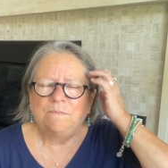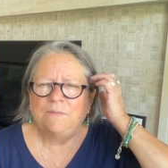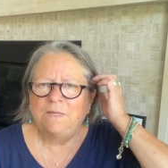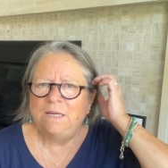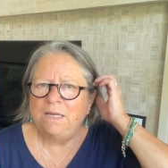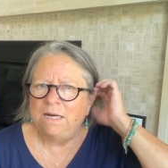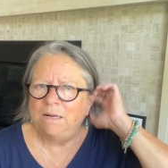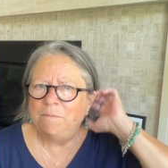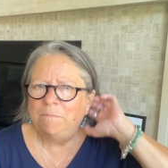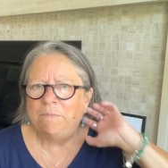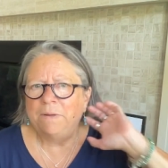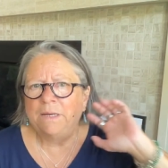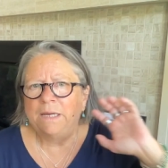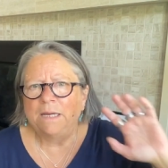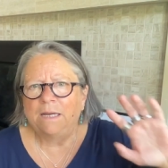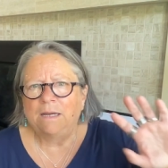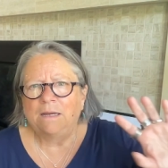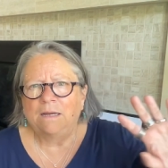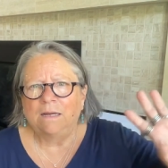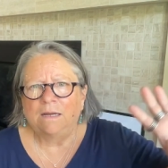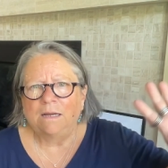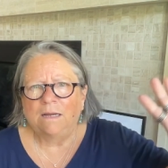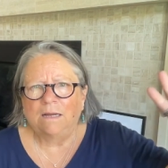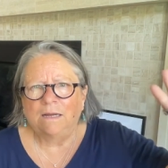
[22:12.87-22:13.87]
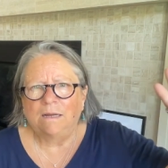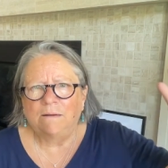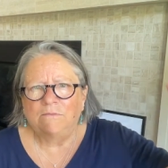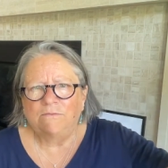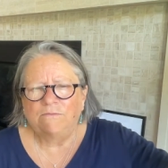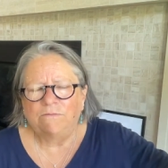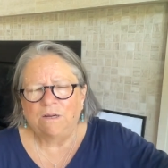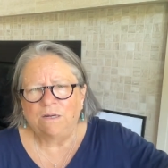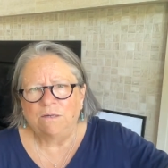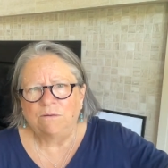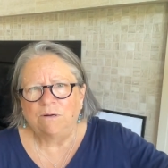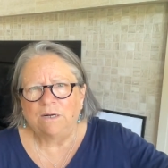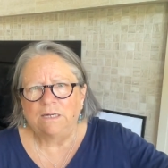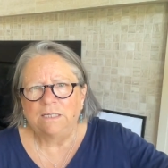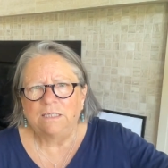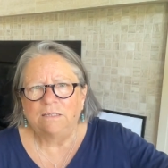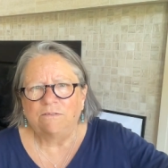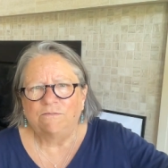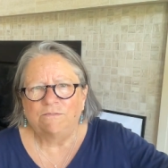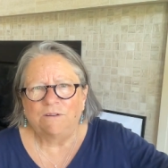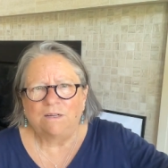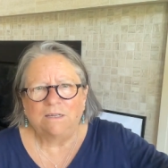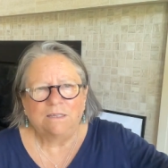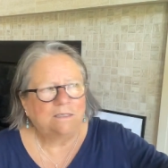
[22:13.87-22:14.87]
in a big uh, fundraise,
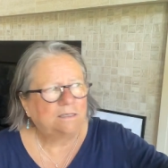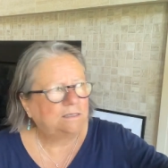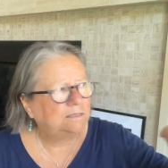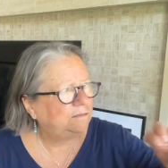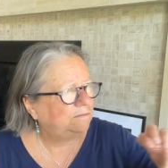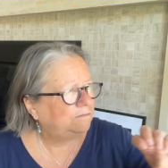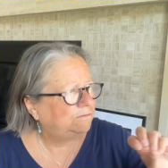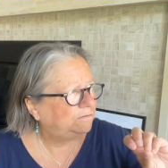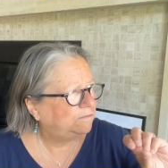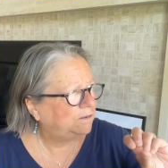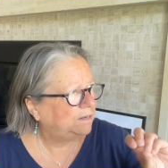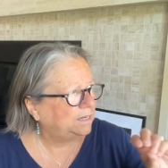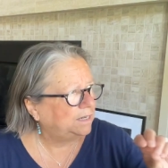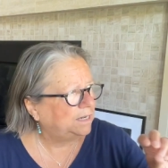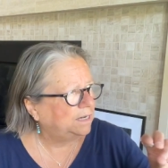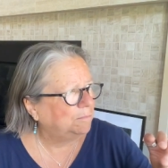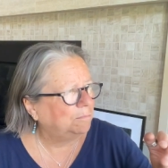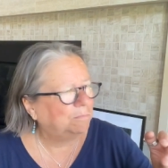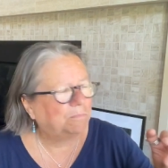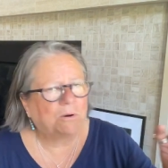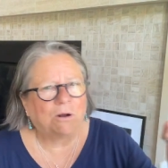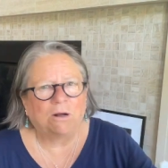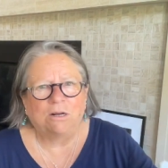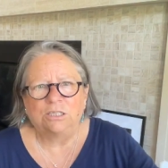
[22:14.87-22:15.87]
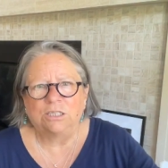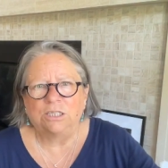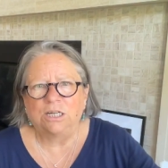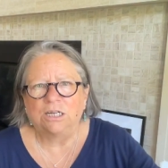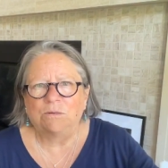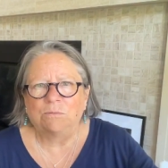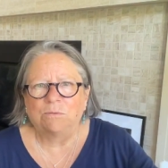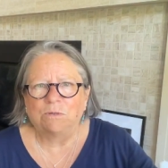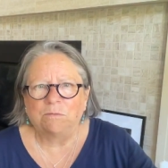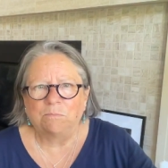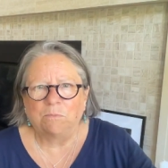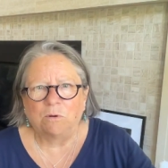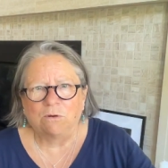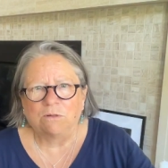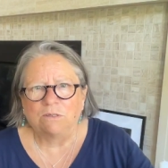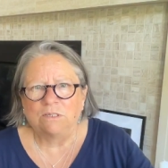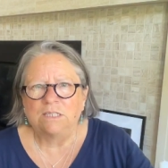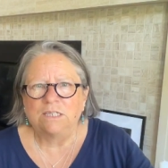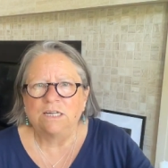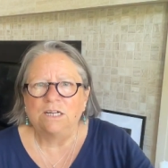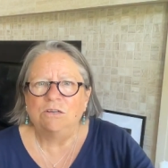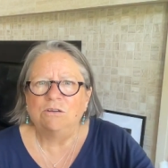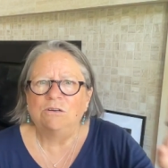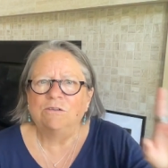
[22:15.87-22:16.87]
fund, funding project with Portland
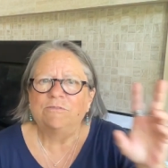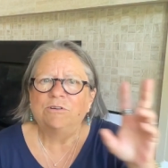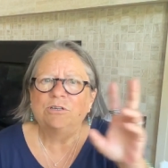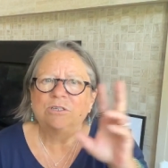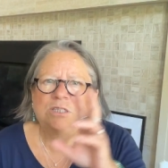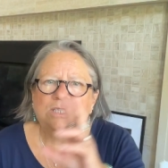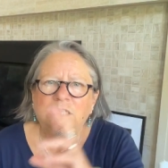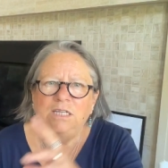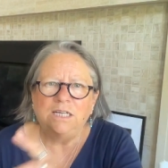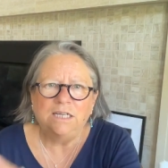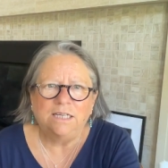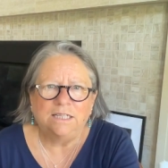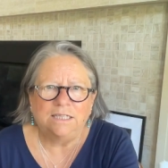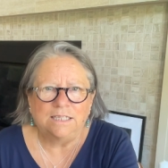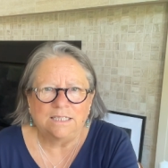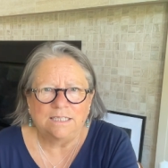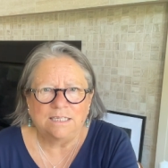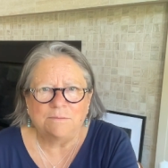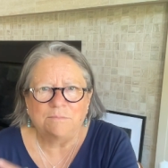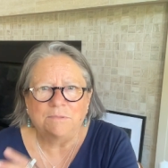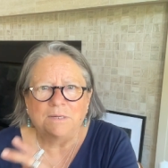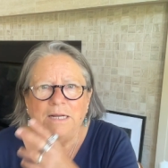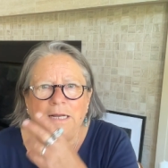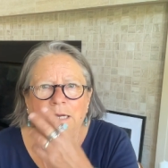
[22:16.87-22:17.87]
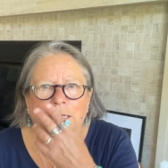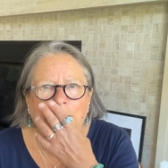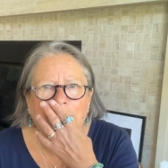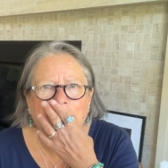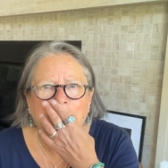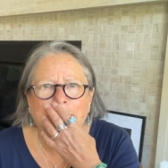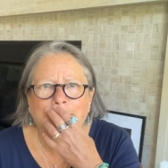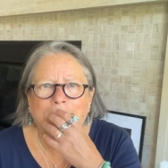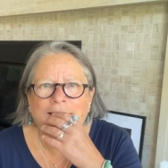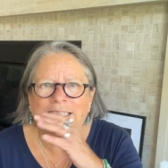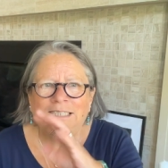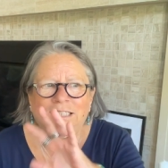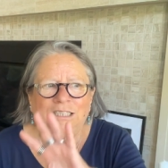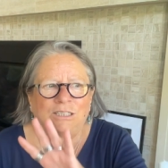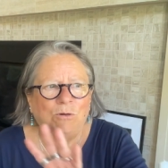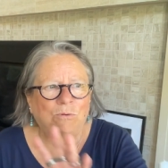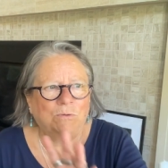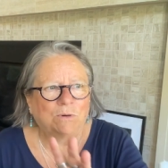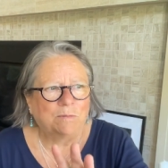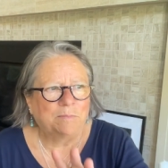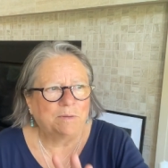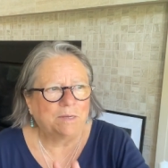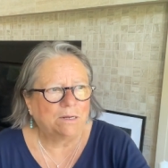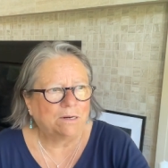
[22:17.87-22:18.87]
State University and then something else, and I just don't
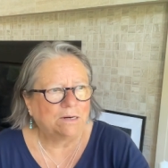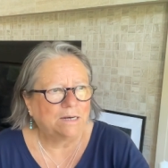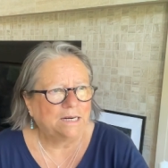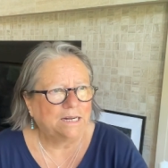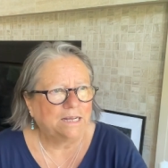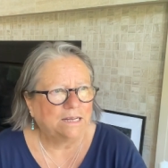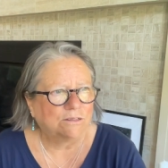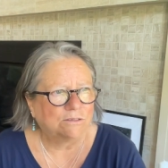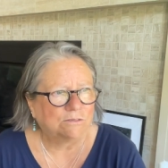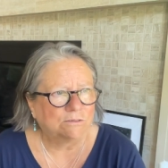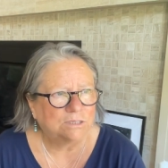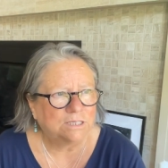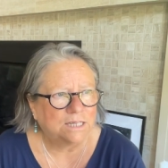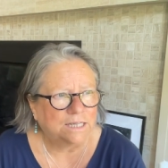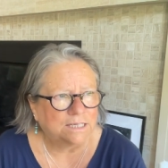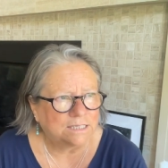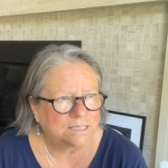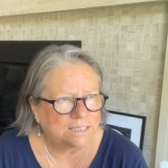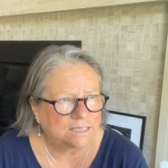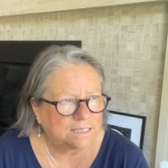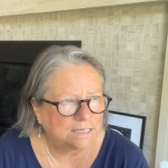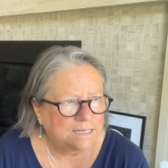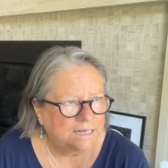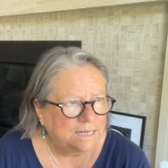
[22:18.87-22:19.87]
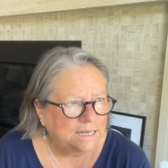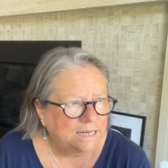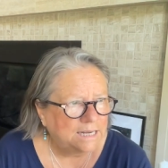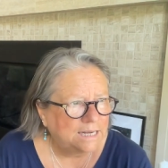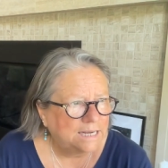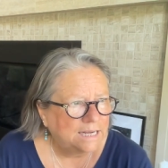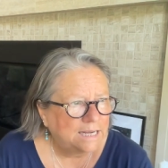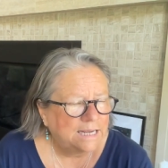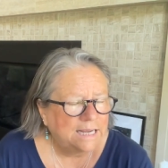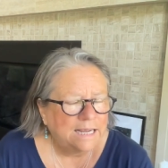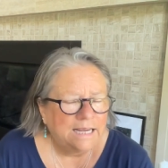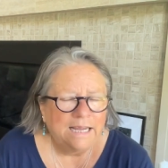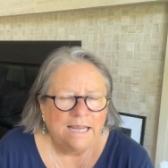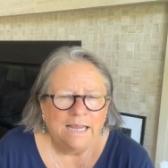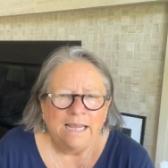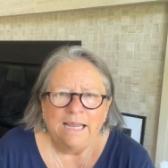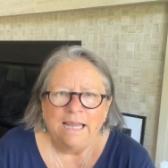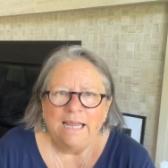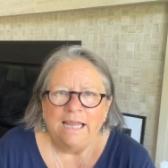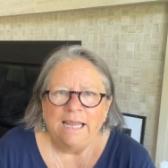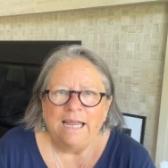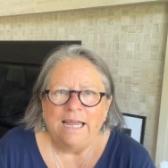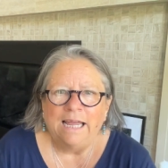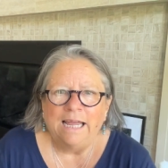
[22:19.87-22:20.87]
want to be on any other lists.
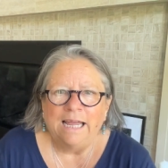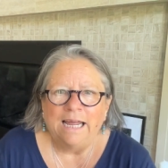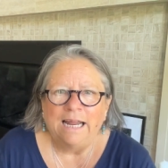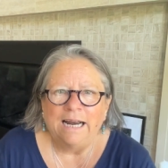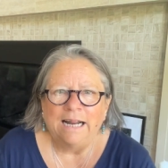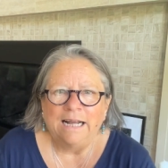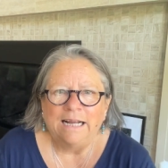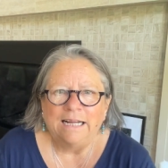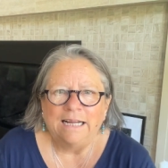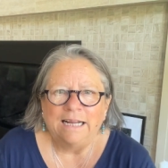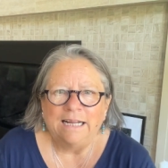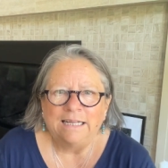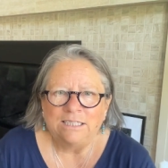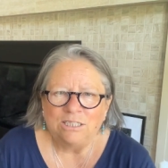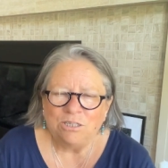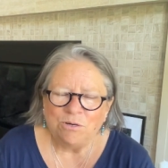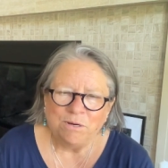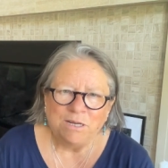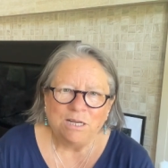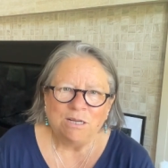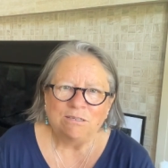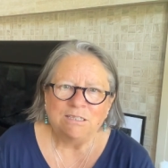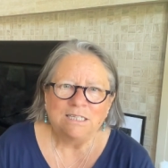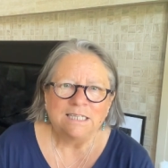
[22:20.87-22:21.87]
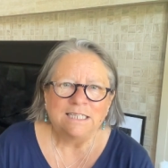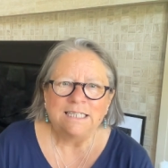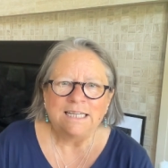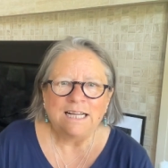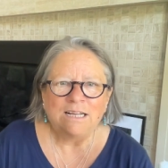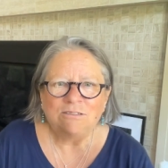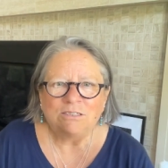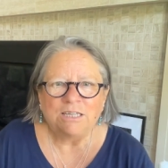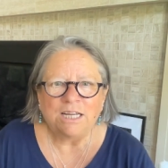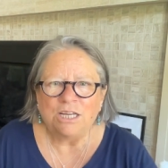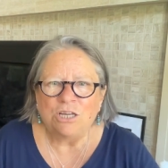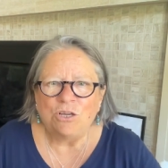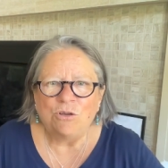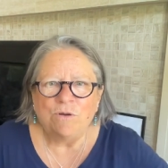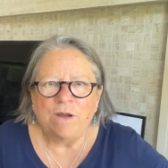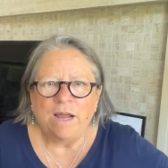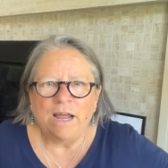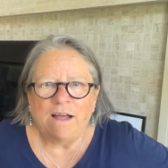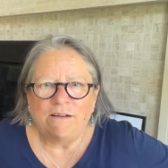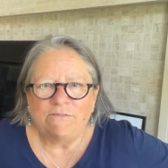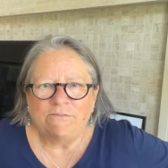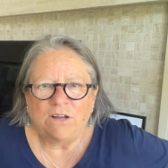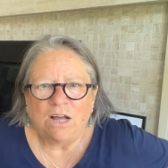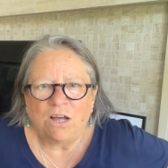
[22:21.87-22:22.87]
And uh, and so he goes, it sounds like you
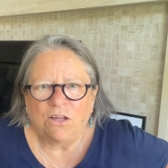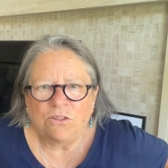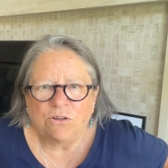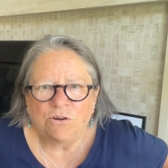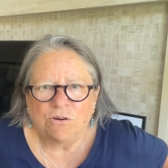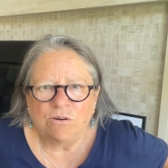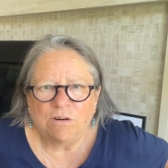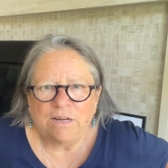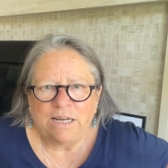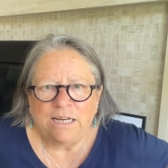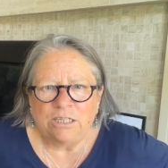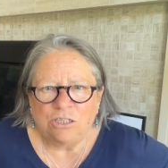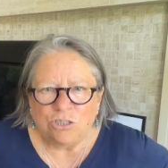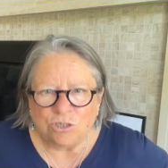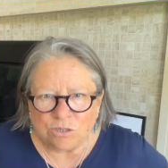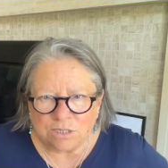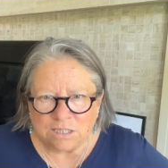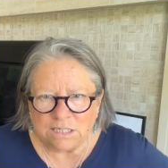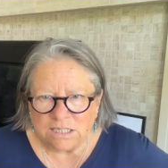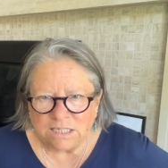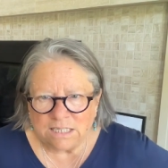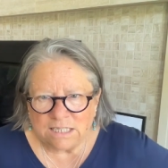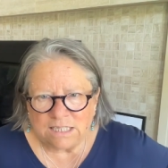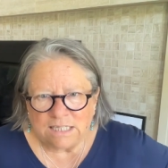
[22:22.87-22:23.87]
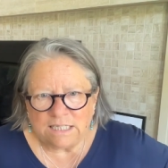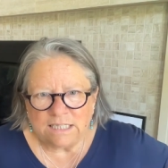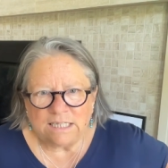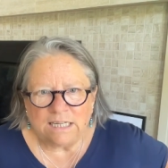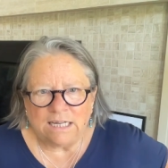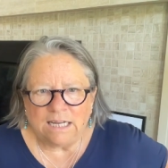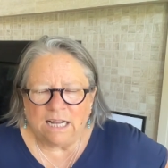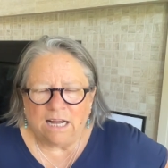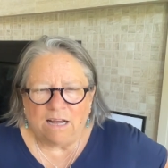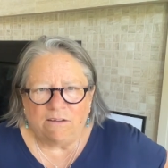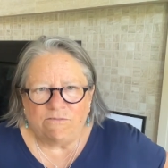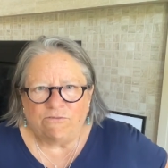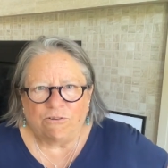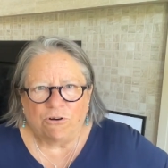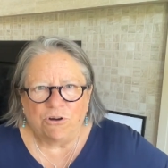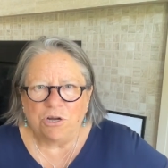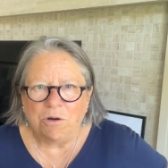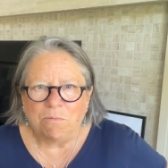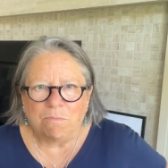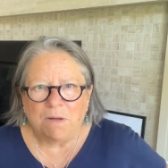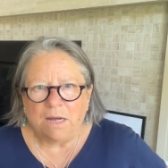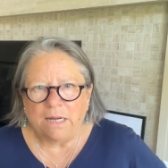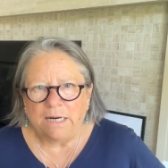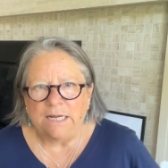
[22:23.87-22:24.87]
have other interests uh, for
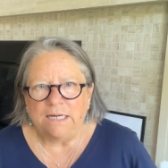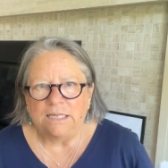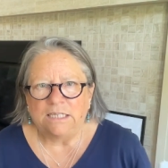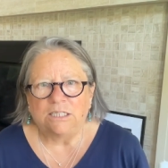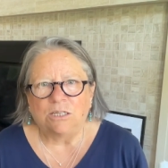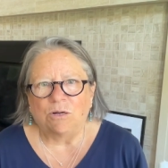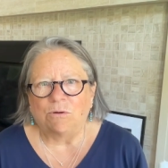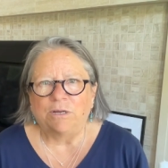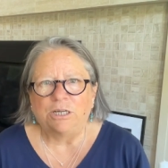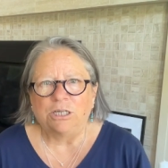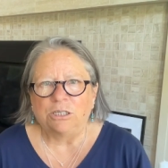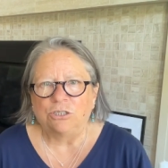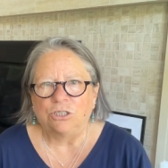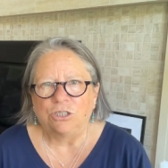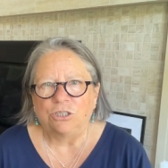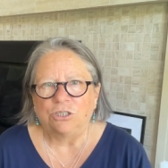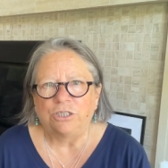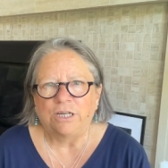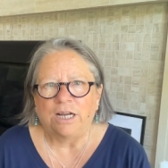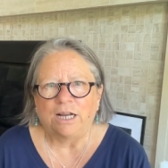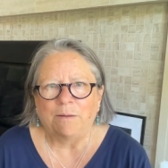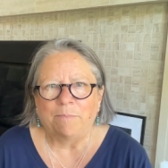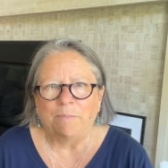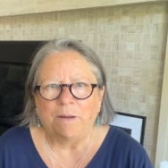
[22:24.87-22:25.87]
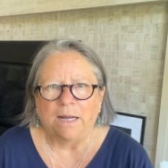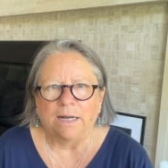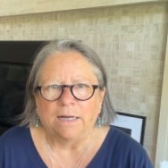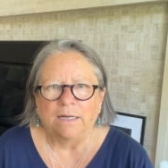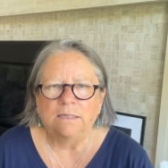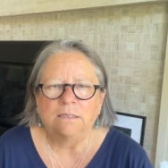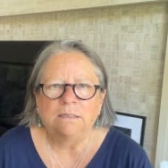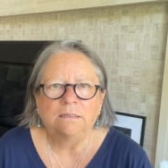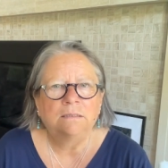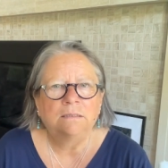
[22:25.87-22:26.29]
your money, so here's your check back.